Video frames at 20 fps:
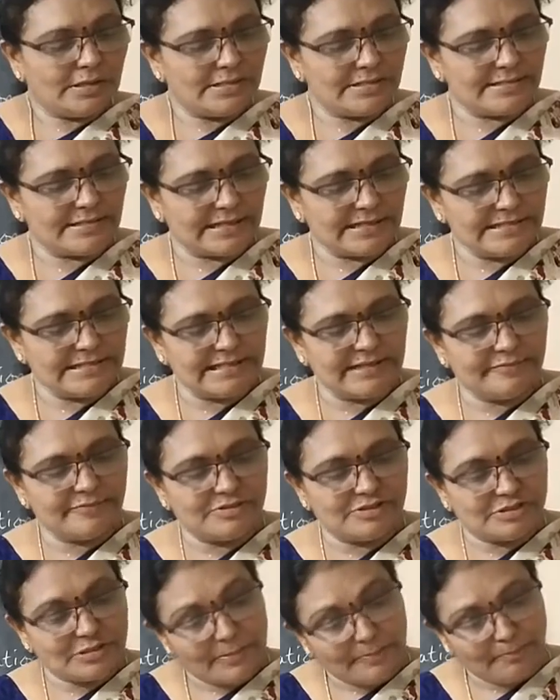
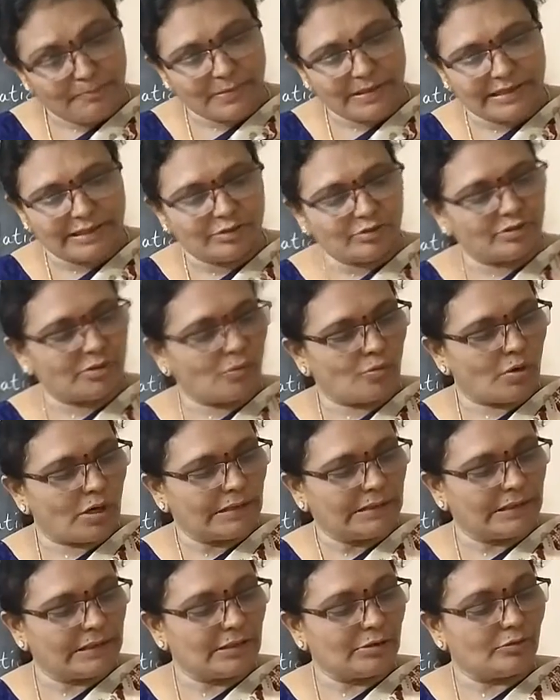Sanjeev jumped into the
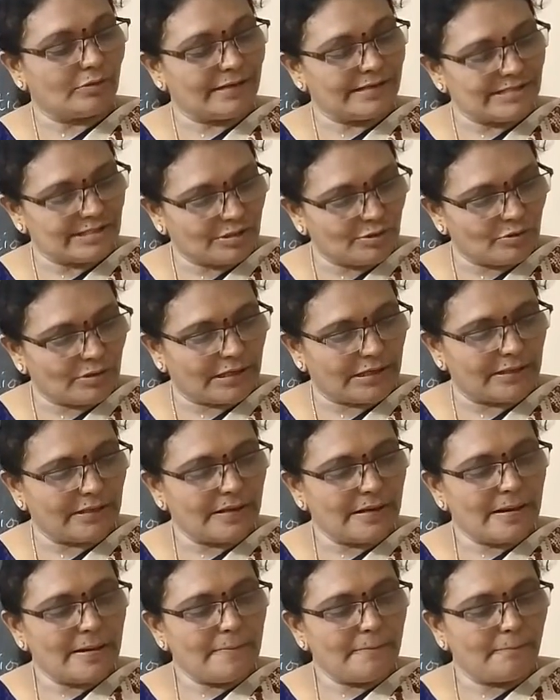water to rescue
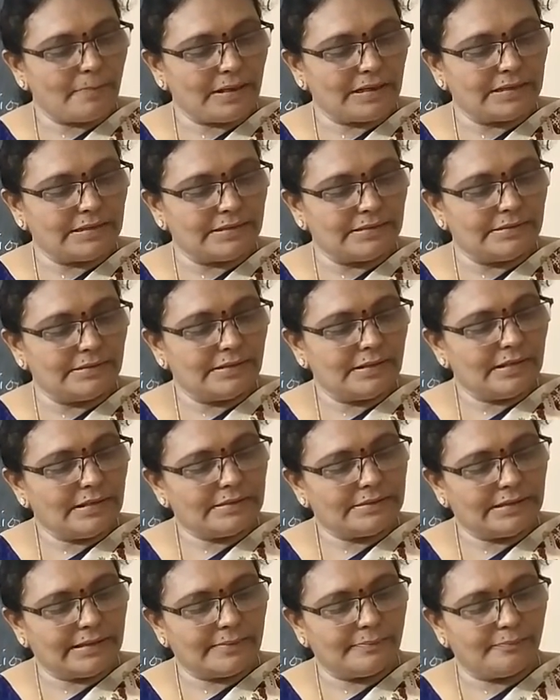her, but
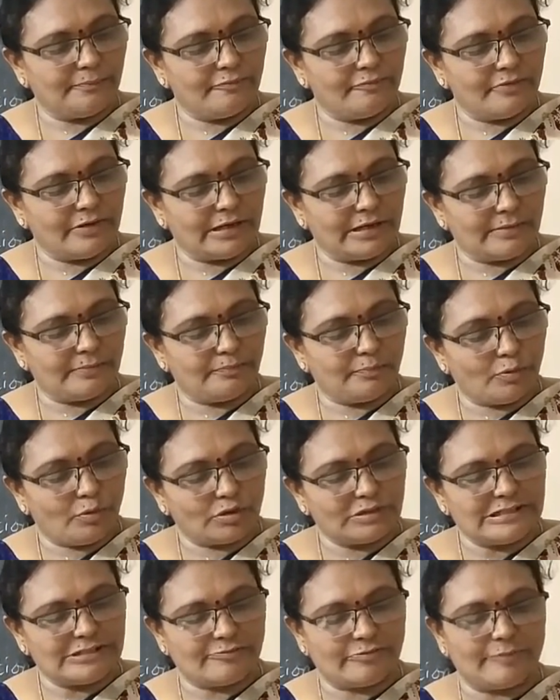they were
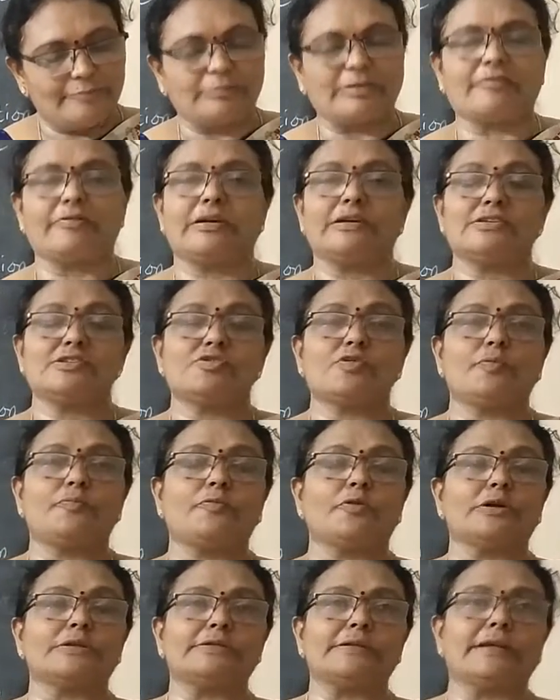both swept away. So
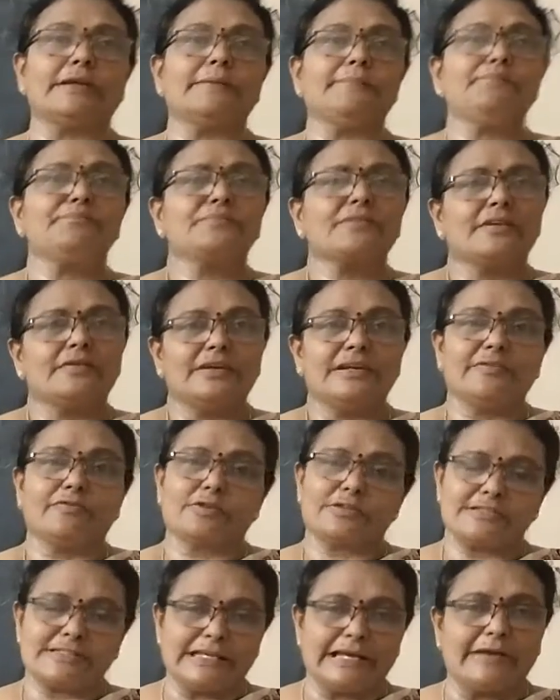poor thing, he
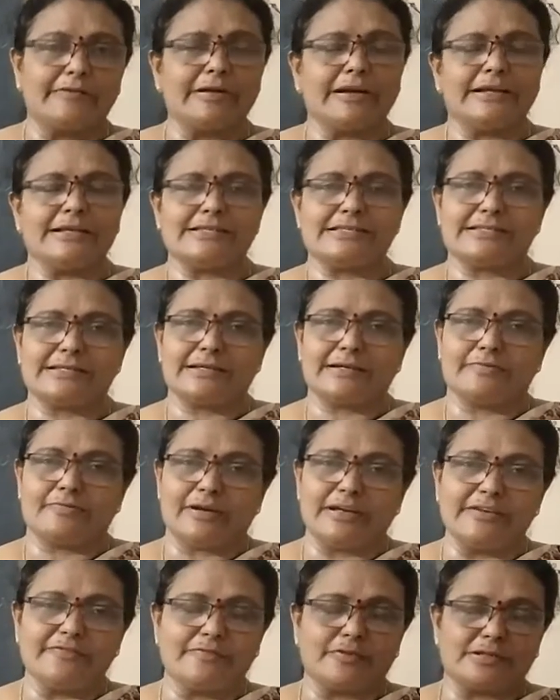was saved and his
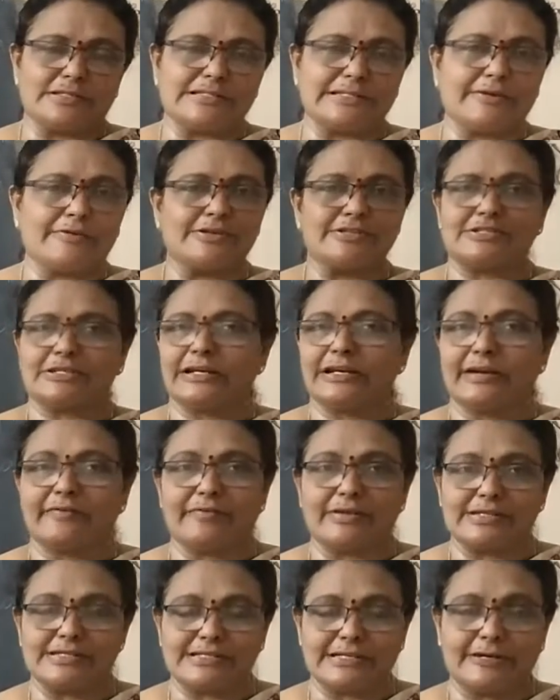wife was saved, his children
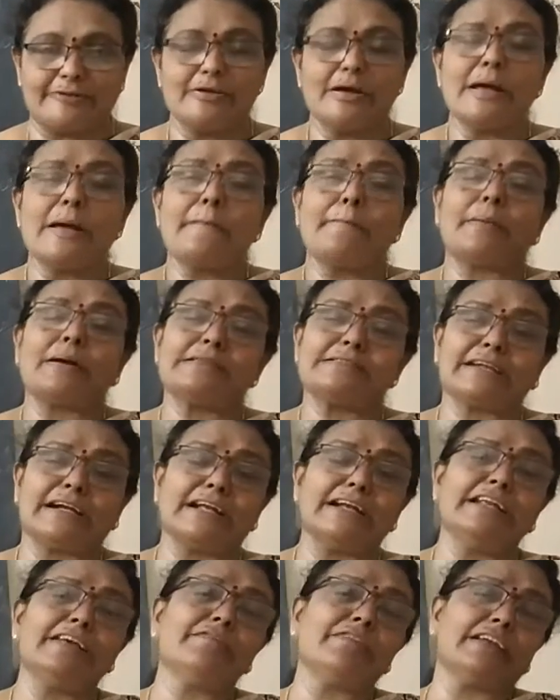were saved. But
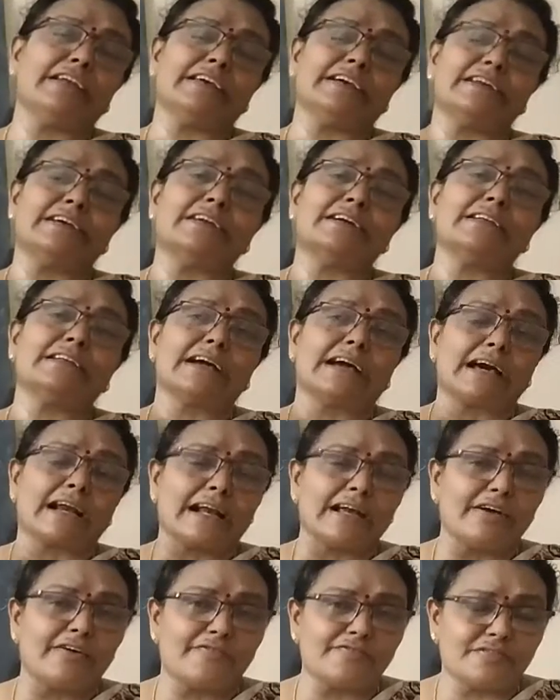suddenly when he heard the
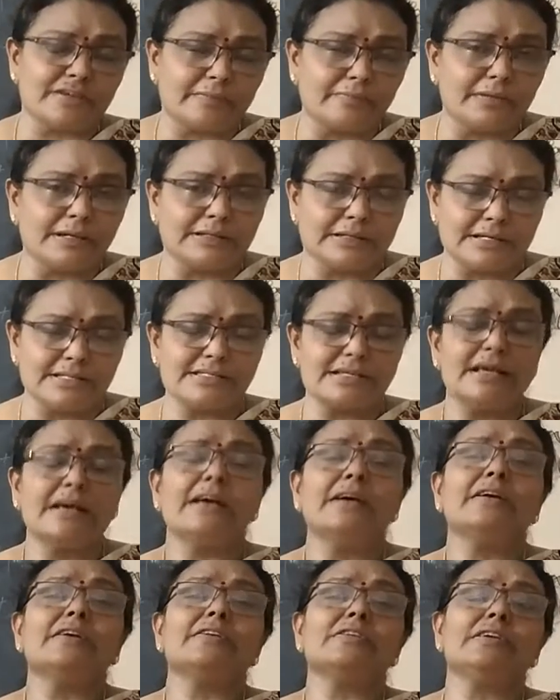cry of some others,
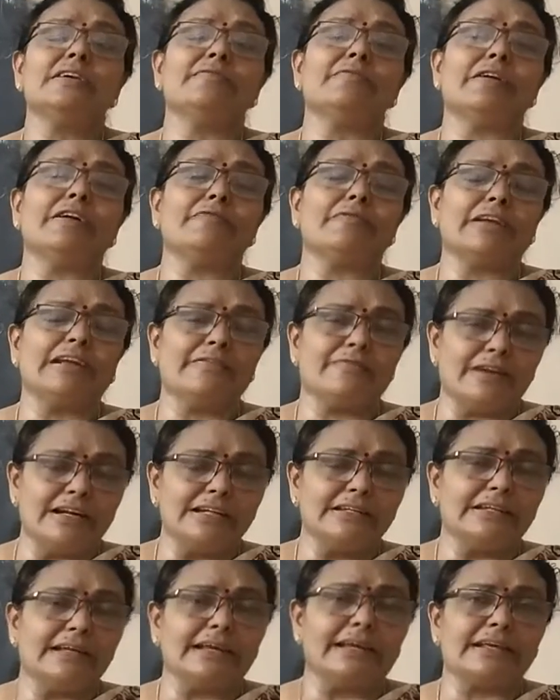when he
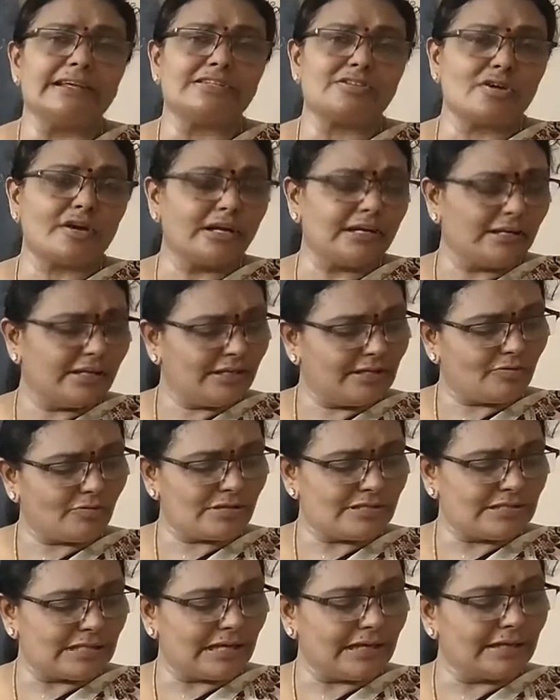went there, he saw it
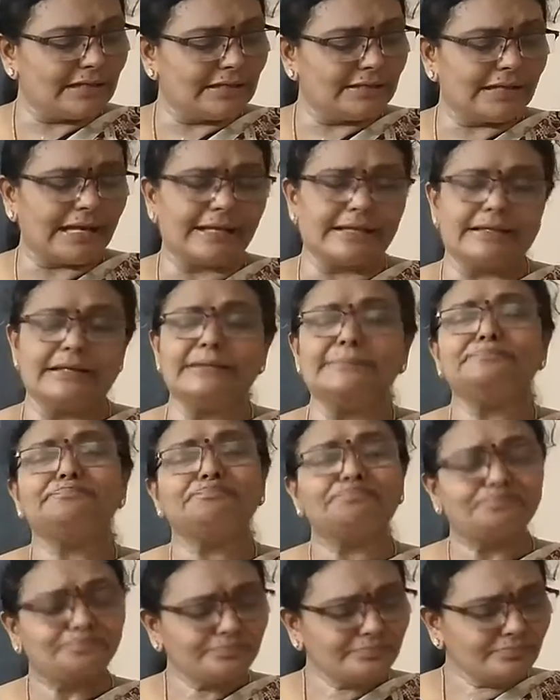was none other than the